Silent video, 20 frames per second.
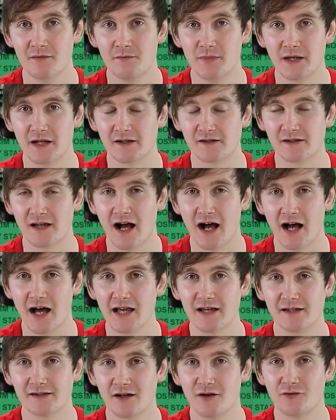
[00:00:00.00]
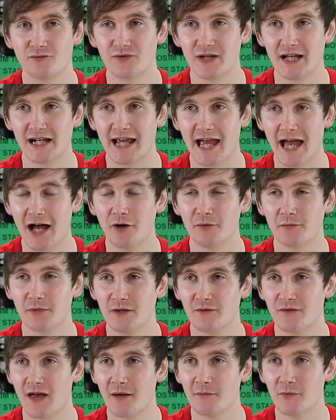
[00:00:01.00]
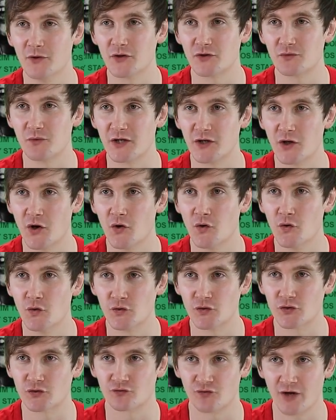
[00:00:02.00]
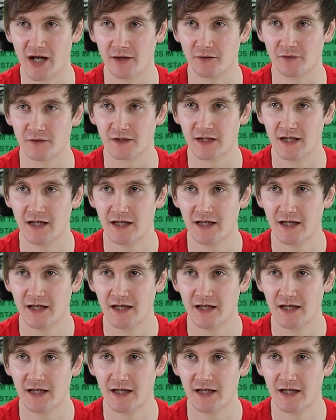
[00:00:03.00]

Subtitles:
because eyes don't really help you that much when you're underground.